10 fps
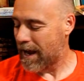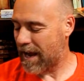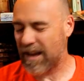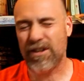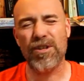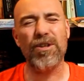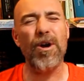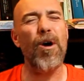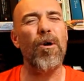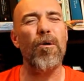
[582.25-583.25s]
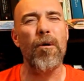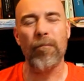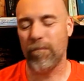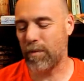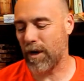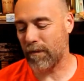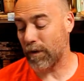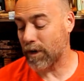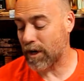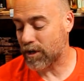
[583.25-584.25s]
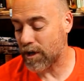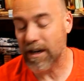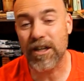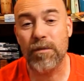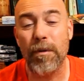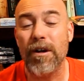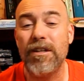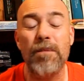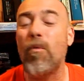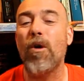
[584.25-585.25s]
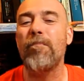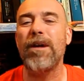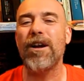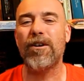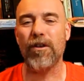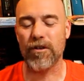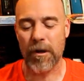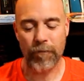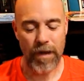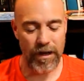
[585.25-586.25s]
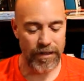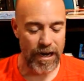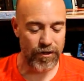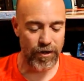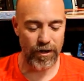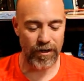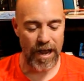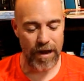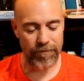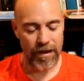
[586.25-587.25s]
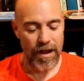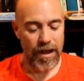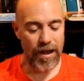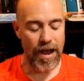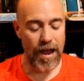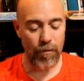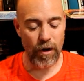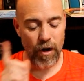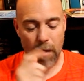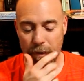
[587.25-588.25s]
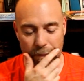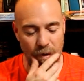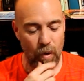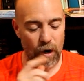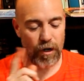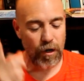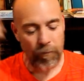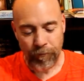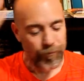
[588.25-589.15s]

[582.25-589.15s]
It's so beautiful. And you're going to start experiencing more miracles and things in your life. Uh, I want to open up the oracle.